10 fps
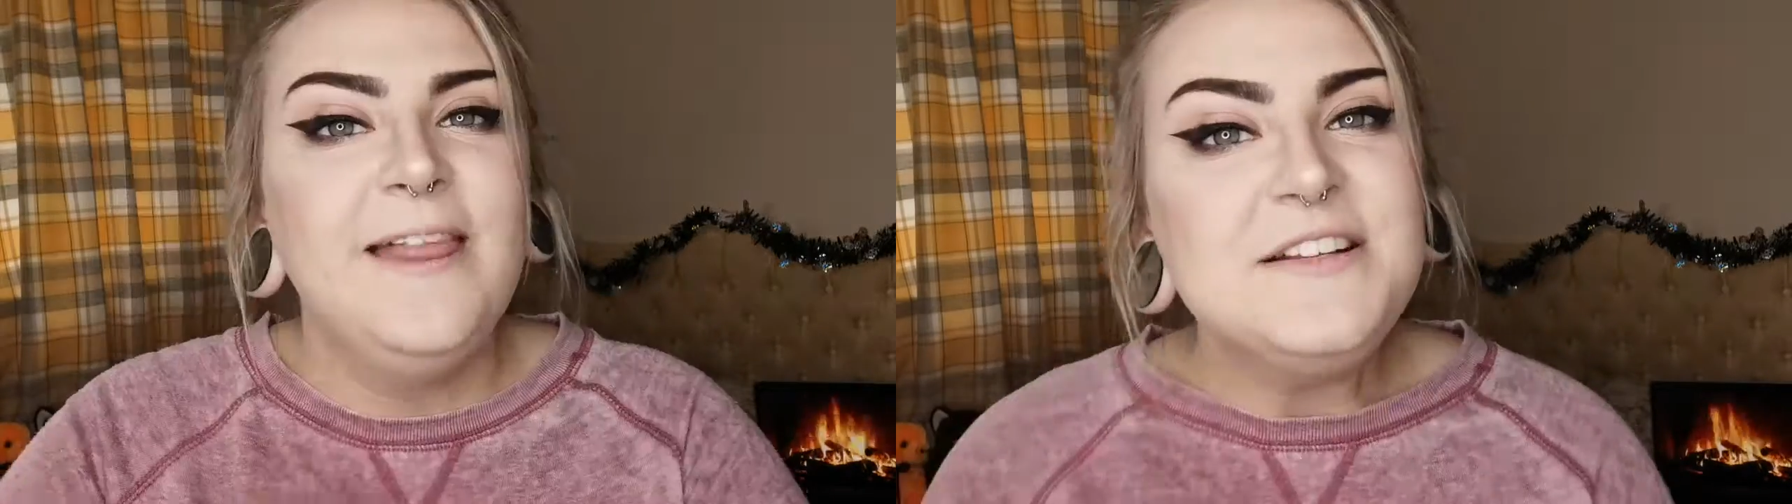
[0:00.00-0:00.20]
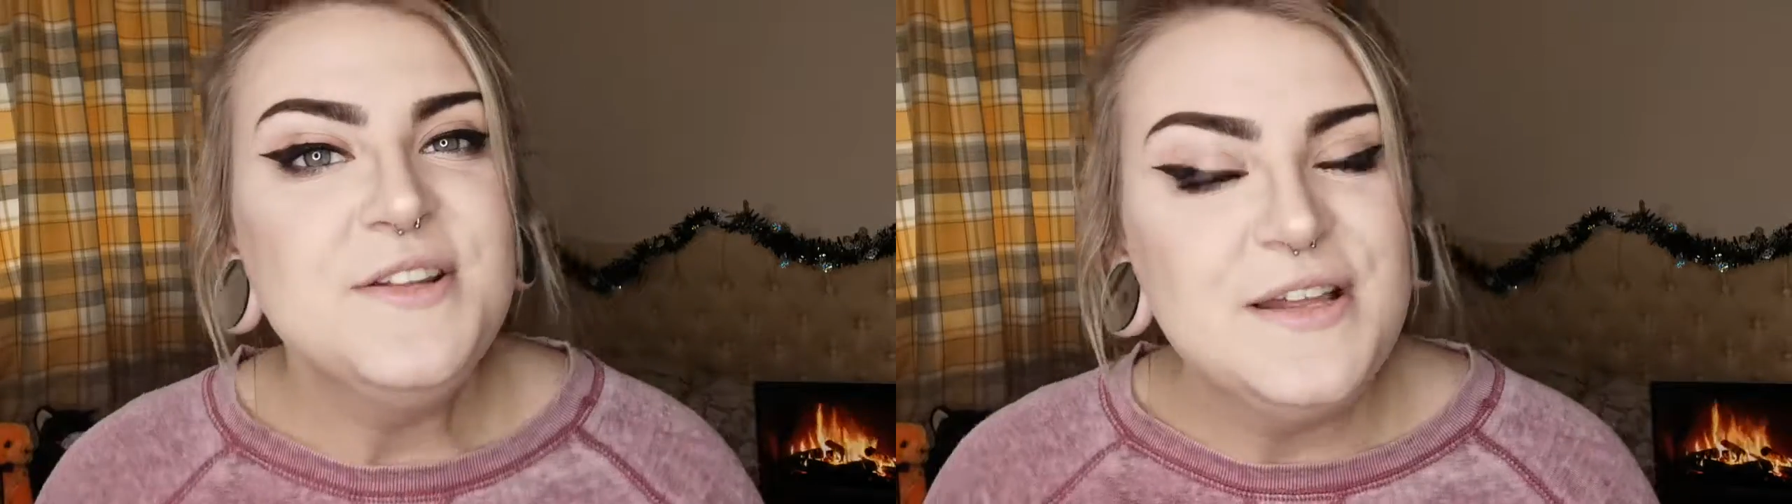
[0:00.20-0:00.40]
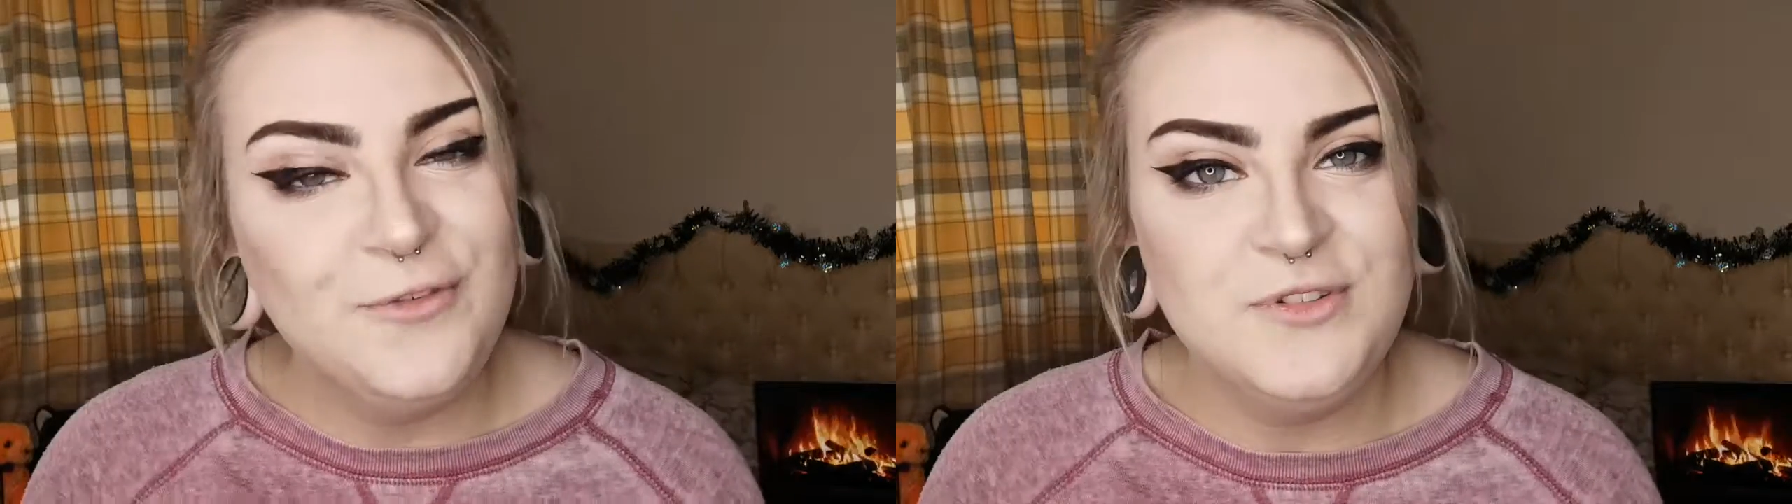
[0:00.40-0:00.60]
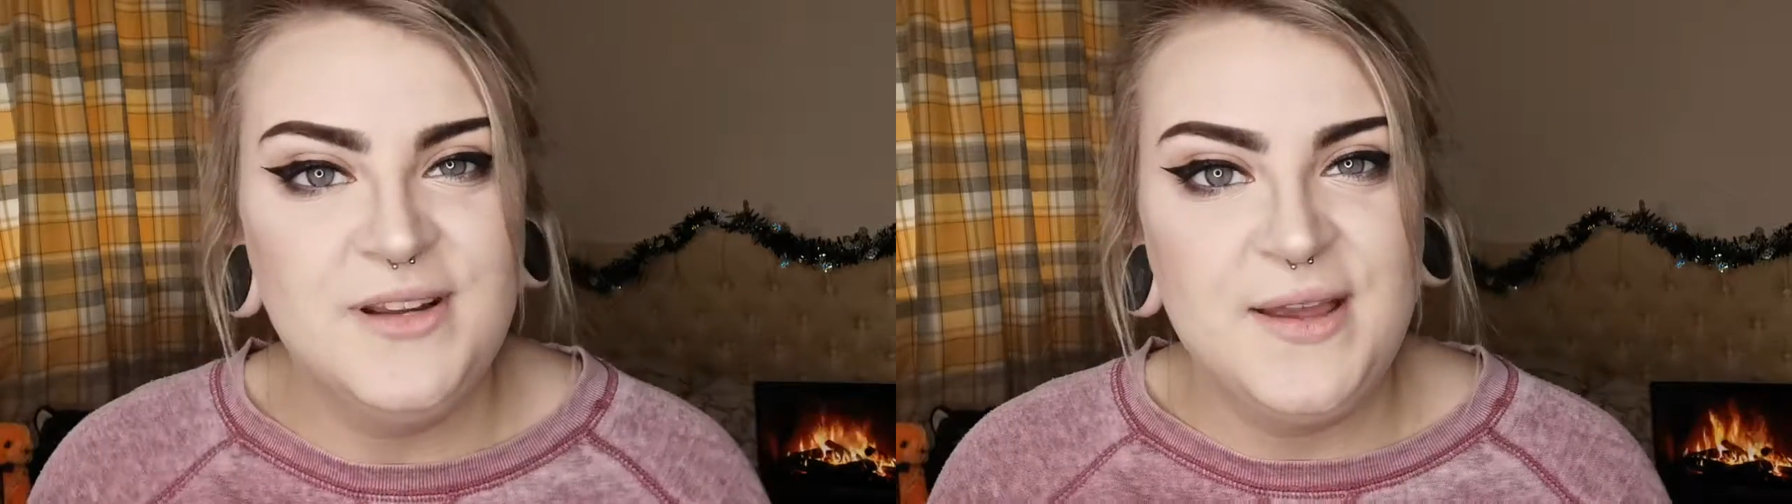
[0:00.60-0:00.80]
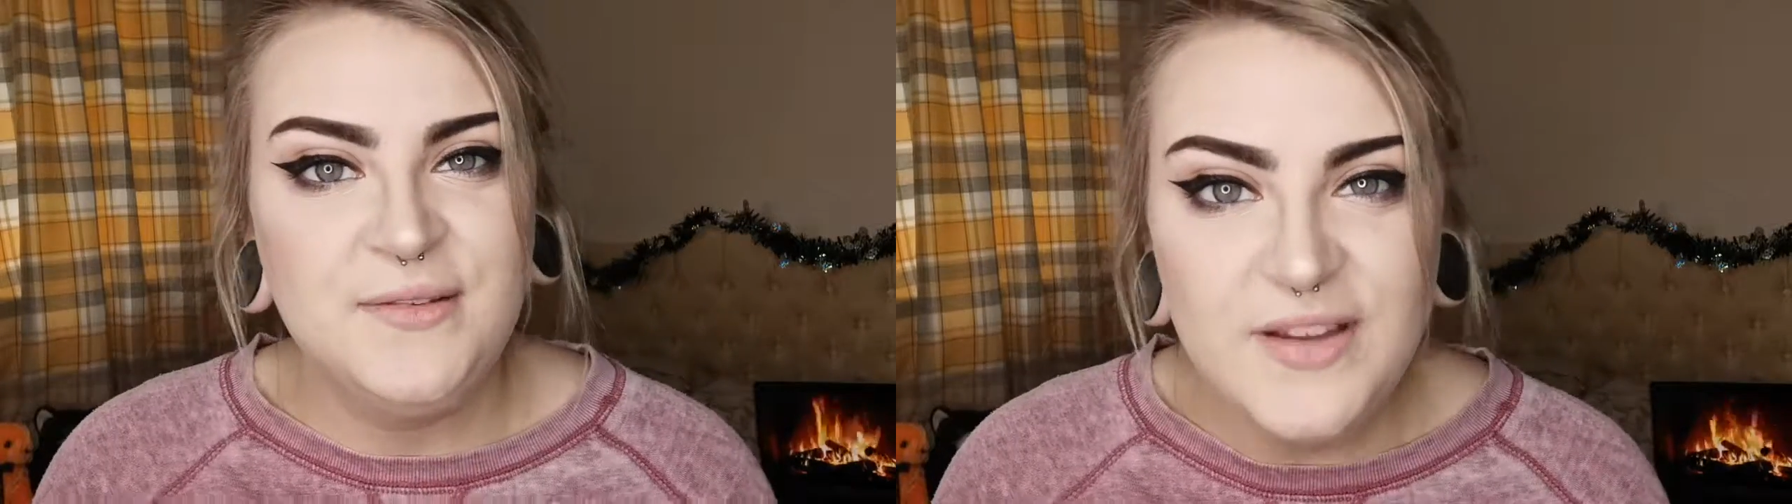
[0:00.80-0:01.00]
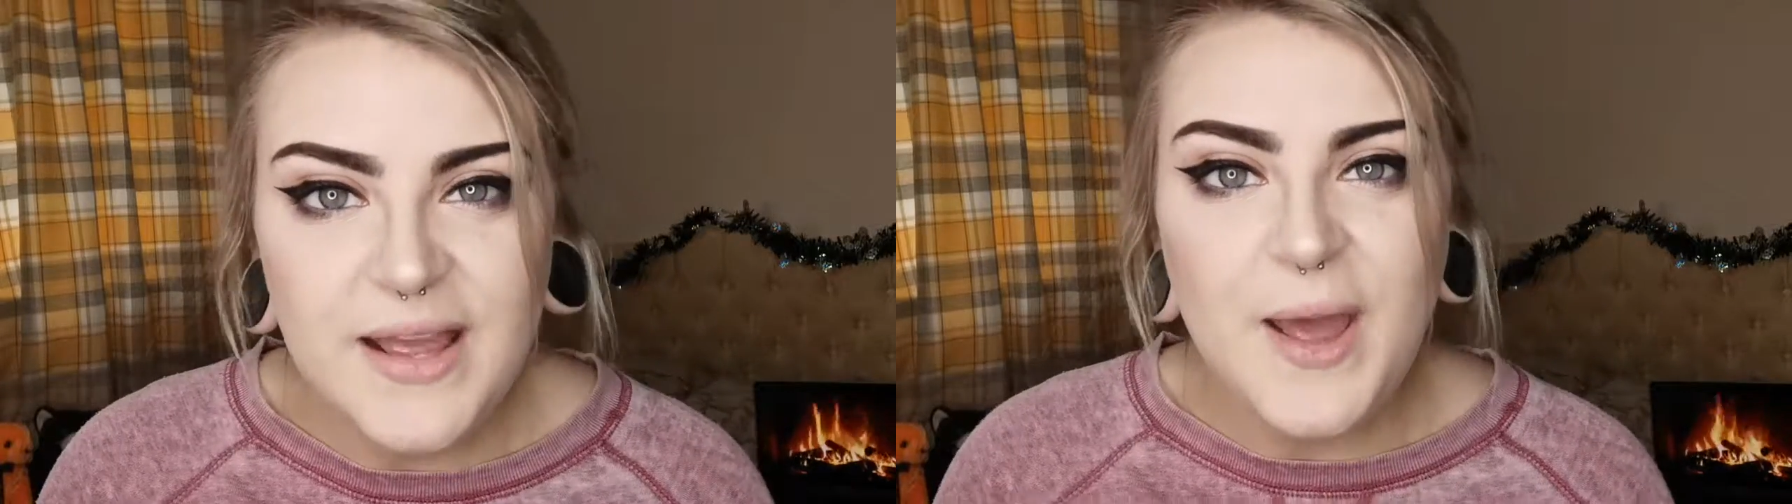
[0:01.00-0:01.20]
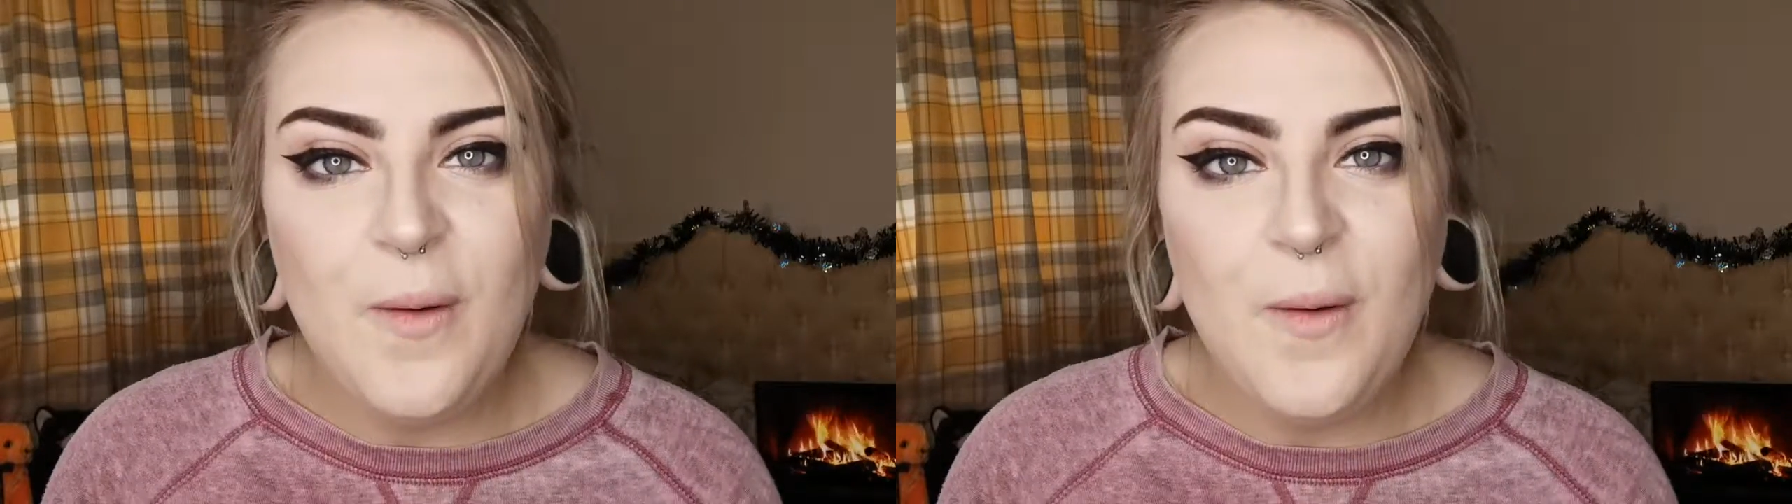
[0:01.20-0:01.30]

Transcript: That is it for today's video.